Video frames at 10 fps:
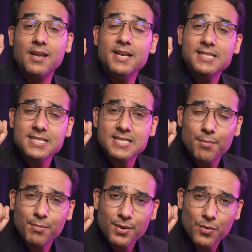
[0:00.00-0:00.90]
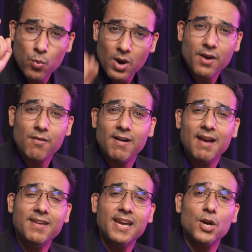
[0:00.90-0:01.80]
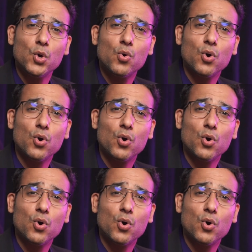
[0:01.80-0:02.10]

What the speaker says: The reason number one why we get low